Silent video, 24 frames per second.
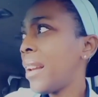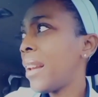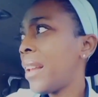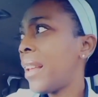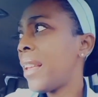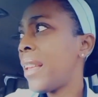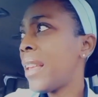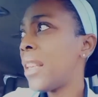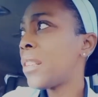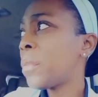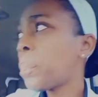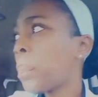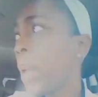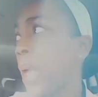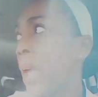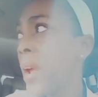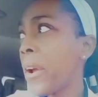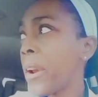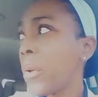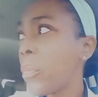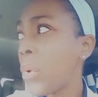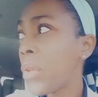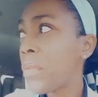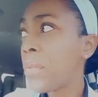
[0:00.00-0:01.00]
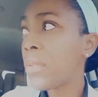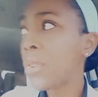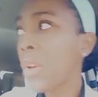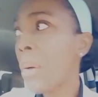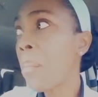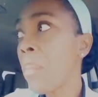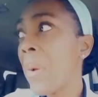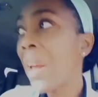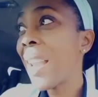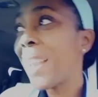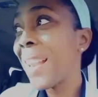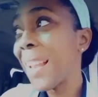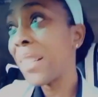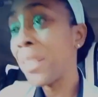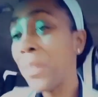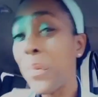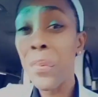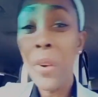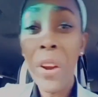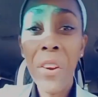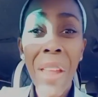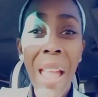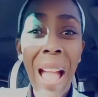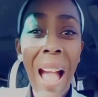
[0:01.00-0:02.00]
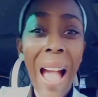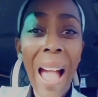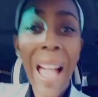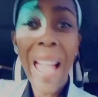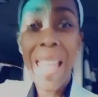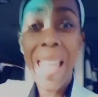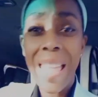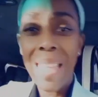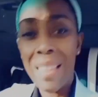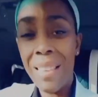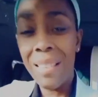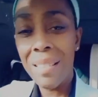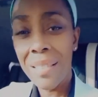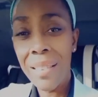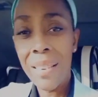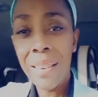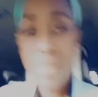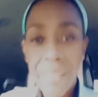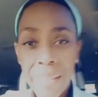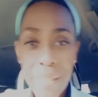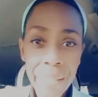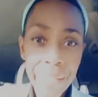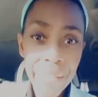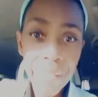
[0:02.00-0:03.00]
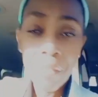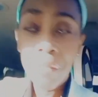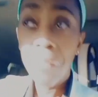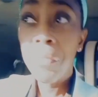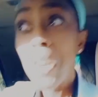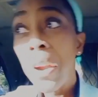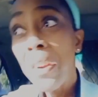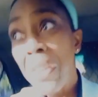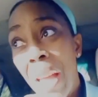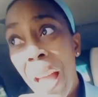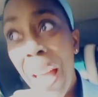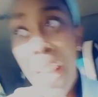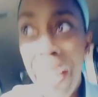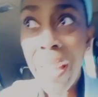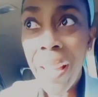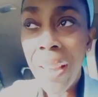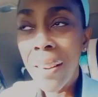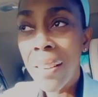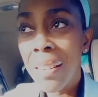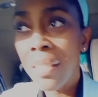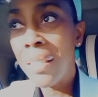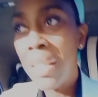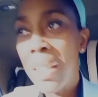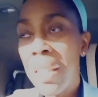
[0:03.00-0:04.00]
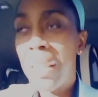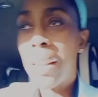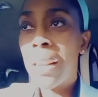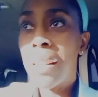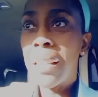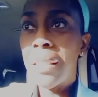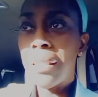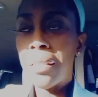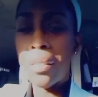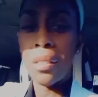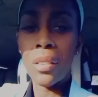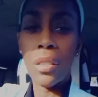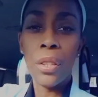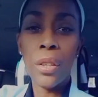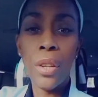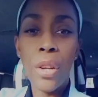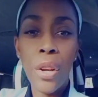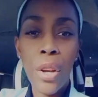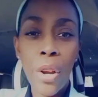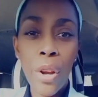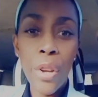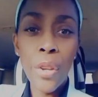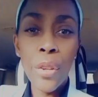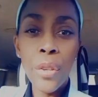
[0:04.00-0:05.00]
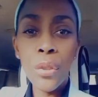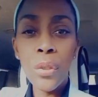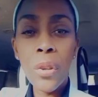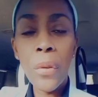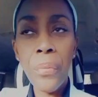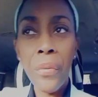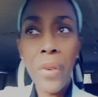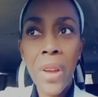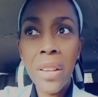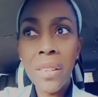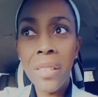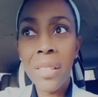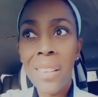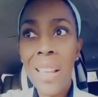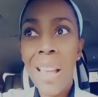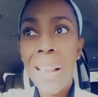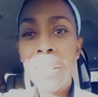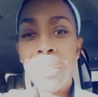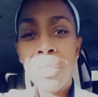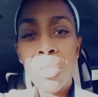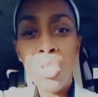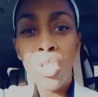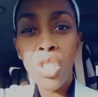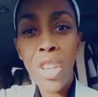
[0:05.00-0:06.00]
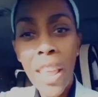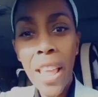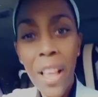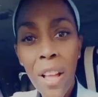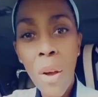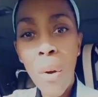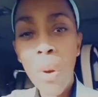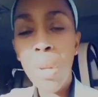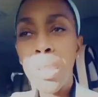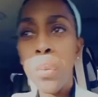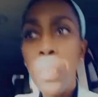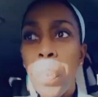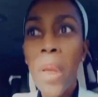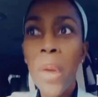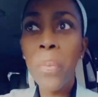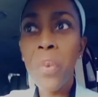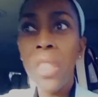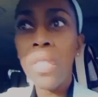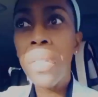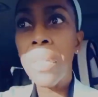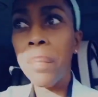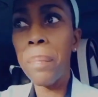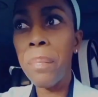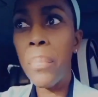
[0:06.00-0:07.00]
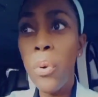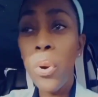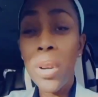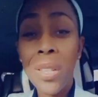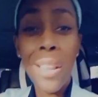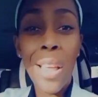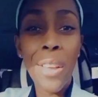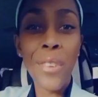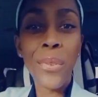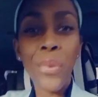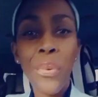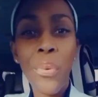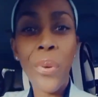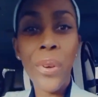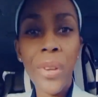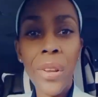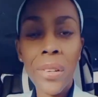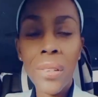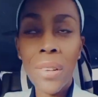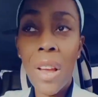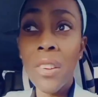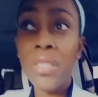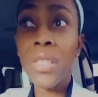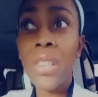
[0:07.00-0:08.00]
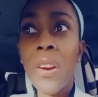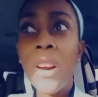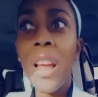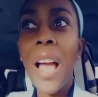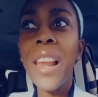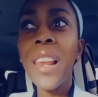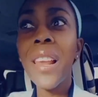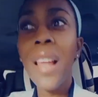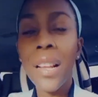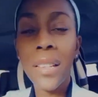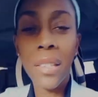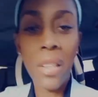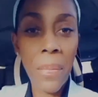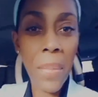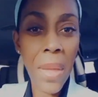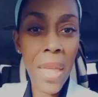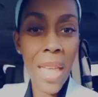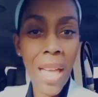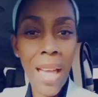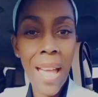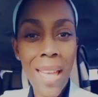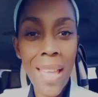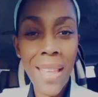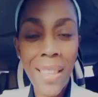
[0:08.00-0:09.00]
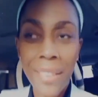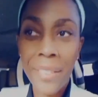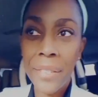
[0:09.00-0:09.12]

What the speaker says: is paired with somebody that's very high on the seeding list. So for instance, Jago was paired with Port Antonio, Anata Bay High.